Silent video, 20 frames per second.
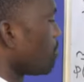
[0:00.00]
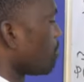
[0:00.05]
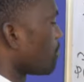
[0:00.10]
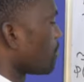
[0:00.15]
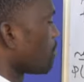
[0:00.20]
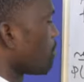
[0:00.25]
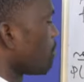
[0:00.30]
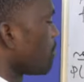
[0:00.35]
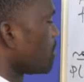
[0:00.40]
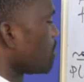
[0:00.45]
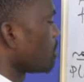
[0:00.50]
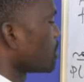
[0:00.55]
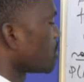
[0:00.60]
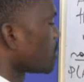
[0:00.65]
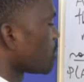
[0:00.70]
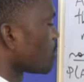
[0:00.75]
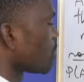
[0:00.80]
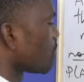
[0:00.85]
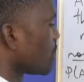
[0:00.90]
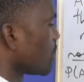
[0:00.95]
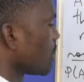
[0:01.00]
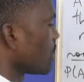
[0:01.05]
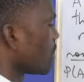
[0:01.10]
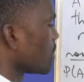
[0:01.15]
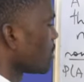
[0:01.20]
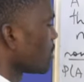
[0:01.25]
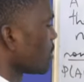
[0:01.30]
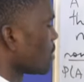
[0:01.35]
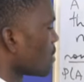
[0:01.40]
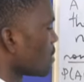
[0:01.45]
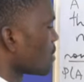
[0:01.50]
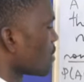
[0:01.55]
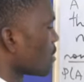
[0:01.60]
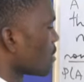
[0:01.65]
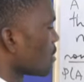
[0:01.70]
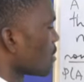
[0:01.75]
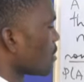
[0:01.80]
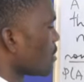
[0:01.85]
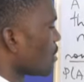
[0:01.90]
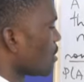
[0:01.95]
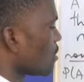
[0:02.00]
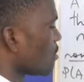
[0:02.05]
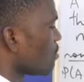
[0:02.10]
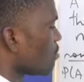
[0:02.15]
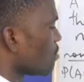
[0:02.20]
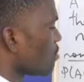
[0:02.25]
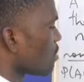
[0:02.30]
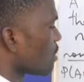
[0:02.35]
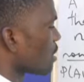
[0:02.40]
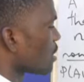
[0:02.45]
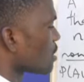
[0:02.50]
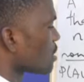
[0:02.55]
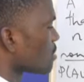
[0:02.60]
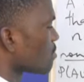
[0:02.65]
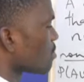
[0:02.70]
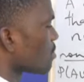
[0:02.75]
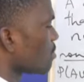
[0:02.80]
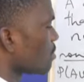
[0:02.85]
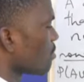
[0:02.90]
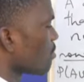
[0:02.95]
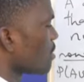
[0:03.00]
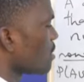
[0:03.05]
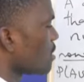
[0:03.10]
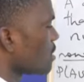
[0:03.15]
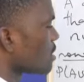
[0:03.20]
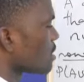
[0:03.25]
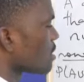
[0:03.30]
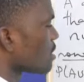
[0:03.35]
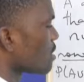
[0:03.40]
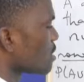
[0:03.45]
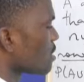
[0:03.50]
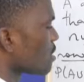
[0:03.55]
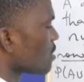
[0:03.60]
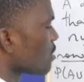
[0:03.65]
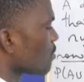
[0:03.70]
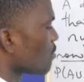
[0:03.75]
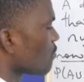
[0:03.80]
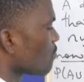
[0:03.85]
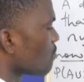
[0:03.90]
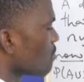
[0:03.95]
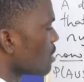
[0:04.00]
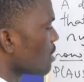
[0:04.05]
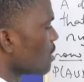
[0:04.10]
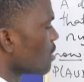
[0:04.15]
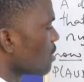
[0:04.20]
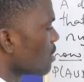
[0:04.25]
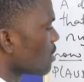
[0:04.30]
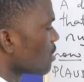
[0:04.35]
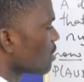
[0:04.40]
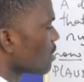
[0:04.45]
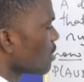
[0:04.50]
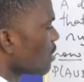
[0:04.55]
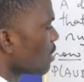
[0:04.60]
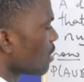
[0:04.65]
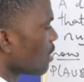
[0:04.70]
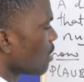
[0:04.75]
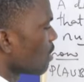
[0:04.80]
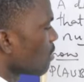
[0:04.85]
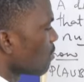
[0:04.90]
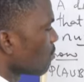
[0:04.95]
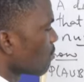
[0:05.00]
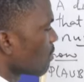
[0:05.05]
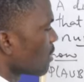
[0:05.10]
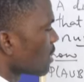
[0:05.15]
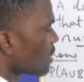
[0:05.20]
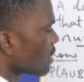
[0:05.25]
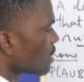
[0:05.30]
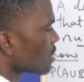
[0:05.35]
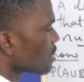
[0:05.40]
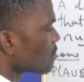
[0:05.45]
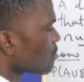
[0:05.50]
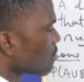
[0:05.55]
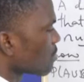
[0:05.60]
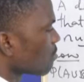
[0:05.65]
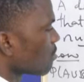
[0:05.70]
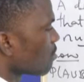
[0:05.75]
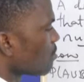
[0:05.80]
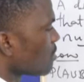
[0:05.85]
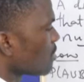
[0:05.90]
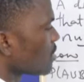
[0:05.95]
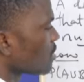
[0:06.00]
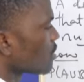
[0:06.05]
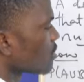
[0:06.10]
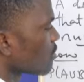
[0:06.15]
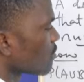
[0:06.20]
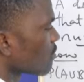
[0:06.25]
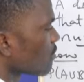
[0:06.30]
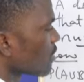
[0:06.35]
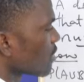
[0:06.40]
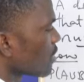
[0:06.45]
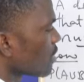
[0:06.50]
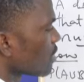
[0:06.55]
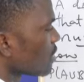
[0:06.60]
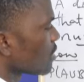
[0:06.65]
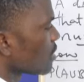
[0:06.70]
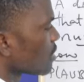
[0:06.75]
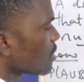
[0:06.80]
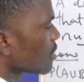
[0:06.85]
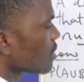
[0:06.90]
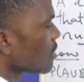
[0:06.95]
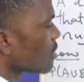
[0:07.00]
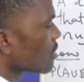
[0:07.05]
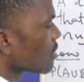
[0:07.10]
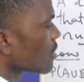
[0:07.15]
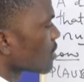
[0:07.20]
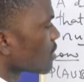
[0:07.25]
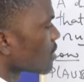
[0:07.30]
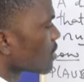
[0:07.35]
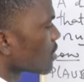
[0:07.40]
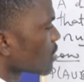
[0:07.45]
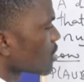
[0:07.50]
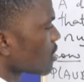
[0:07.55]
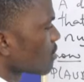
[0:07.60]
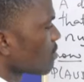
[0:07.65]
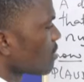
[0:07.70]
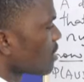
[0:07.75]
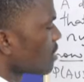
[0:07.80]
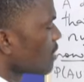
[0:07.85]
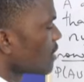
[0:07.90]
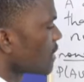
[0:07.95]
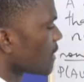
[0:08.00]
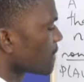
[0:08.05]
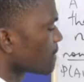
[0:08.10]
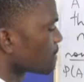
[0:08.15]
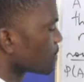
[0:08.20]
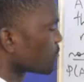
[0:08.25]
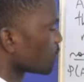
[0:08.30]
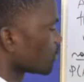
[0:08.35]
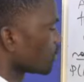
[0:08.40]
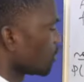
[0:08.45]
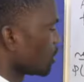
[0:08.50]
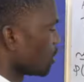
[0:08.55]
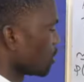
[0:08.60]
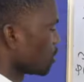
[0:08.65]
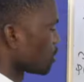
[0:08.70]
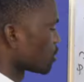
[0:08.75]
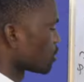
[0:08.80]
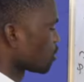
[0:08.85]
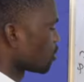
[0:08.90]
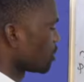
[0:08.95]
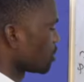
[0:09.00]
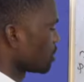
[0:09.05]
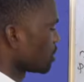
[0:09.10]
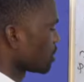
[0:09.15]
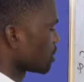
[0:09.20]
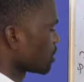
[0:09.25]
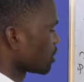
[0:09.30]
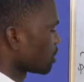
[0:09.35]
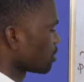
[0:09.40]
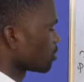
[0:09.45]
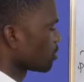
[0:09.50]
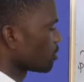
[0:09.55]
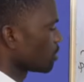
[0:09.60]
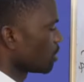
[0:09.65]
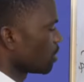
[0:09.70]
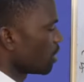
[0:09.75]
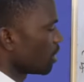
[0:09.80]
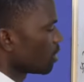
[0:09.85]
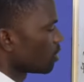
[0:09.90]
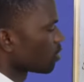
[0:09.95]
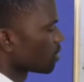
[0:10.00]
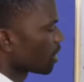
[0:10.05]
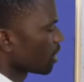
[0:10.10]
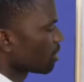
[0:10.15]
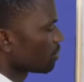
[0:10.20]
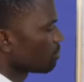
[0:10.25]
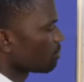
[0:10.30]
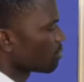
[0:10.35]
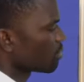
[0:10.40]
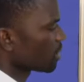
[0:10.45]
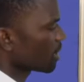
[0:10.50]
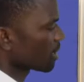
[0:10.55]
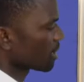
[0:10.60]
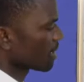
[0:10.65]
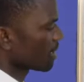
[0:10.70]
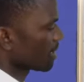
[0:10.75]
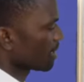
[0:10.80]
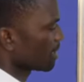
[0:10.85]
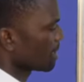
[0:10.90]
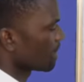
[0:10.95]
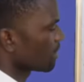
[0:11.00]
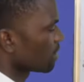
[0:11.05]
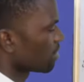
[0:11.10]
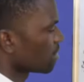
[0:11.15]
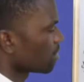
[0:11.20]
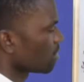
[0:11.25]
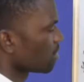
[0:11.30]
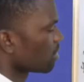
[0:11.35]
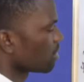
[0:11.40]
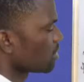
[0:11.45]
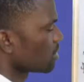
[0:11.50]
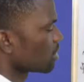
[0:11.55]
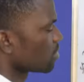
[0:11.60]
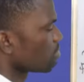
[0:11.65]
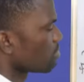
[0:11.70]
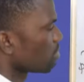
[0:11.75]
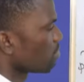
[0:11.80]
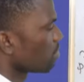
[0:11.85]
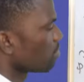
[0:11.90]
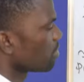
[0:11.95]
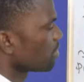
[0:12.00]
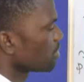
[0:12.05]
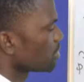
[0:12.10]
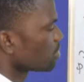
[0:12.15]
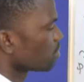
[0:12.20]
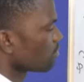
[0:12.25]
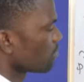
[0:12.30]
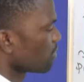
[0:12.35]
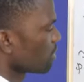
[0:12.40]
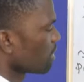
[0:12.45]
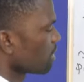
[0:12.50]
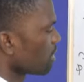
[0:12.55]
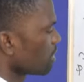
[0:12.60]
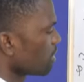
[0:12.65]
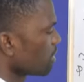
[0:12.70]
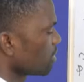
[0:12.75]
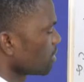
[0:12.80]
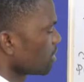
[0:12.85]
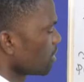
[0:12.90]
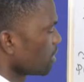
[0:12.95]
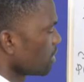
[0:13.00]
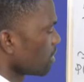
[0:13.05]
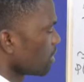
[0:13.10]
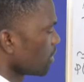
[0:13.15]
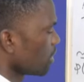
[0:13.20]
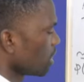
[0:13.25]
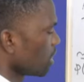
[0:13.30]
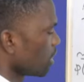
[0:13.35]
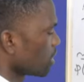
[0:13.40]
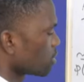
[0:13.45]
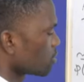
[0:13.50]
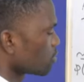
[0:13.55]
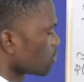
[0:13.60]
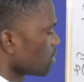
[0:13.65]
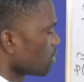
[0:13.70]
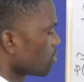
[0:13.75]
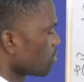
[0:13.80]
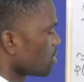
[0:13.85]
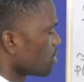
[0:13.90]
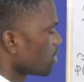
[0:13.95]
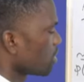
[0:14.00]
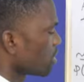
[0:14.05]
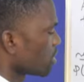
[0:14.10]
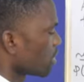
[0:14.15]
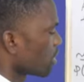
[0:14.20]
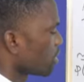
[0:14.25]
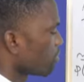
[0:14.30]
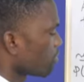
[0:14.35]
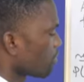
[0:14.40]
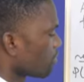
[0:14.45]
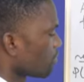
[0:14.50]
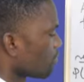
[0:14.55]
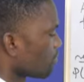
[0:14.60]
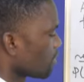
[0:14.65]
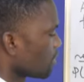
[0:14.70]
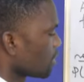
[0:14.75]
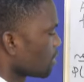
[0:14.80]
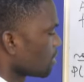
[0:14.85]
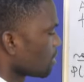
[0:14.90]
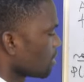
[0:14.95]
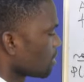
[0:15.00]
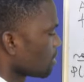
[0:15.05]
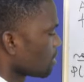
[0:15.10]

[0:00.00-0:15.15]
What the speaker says: probability of A plus probability of B minus probability of A intersection B. So here now you can break this probability of A should be the number of A